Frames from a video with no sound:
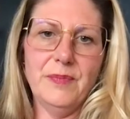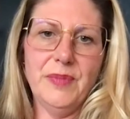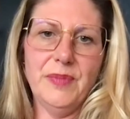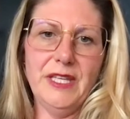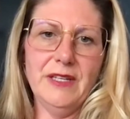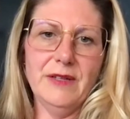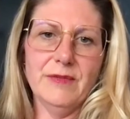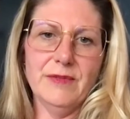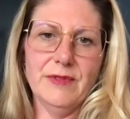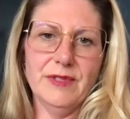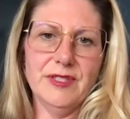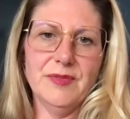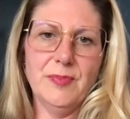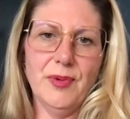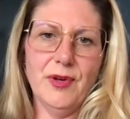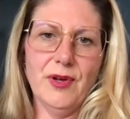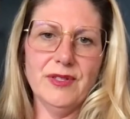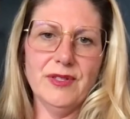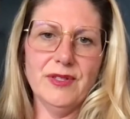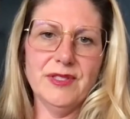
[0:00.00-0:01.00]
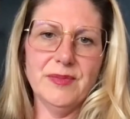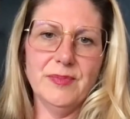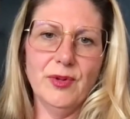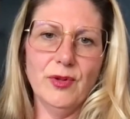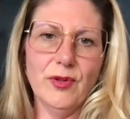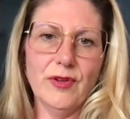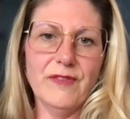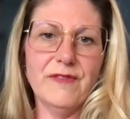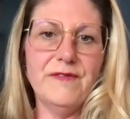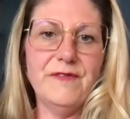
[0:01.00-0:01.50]
being
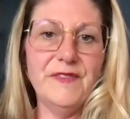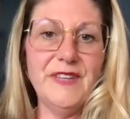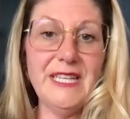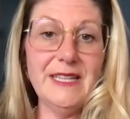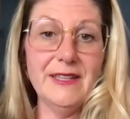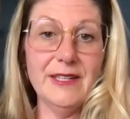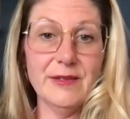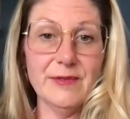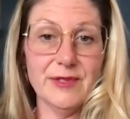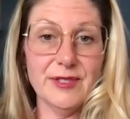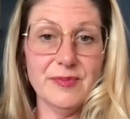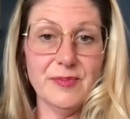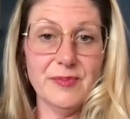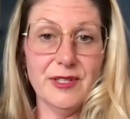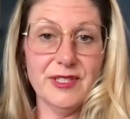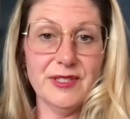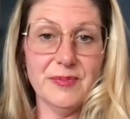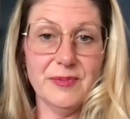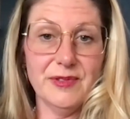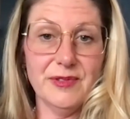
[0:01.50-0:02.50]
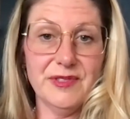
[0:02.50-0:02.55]
responsible or feeling responsible